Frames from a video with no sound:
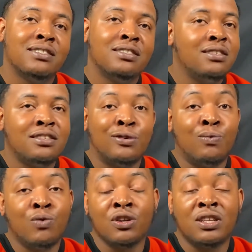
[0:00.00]
There's no
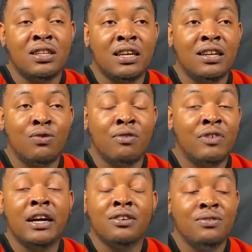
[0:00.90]
worth in that or
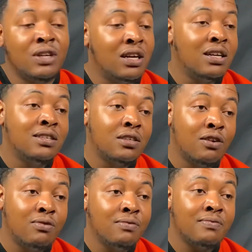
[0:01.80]
value. So